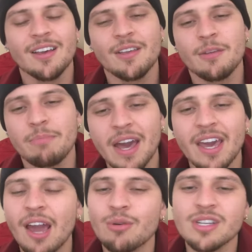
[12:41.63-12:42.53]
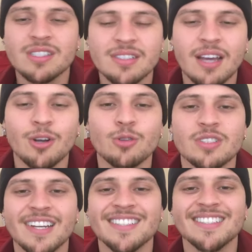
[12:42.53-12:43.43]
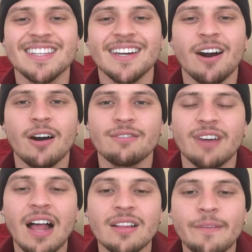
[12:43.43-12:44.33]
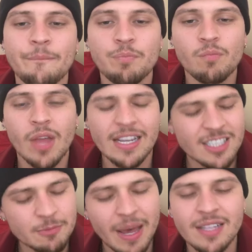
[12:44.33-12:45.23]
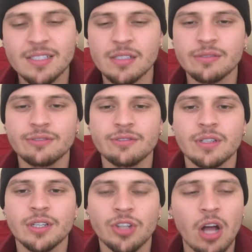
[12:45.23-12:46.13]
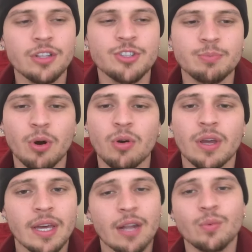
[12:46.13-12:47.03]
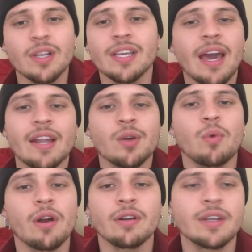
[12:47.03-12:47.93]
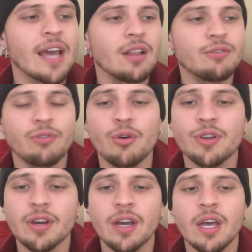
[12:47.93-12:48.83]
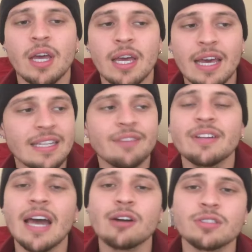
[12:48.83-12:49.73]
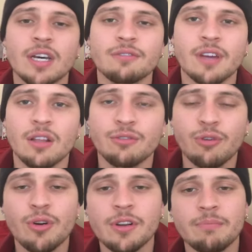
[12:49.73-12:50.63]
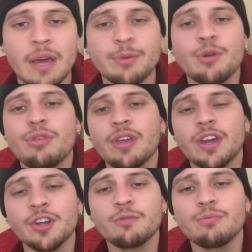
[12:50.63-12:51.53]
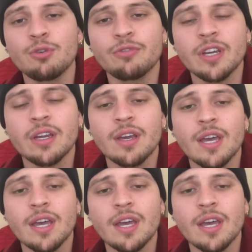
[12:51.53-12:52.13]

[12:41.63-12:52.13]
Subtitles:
the Bay Area, San Jose, Silicon Valley, expansive, knowledgeable, and really anywhere in California and even outside of California. Maybe you're thinking of moving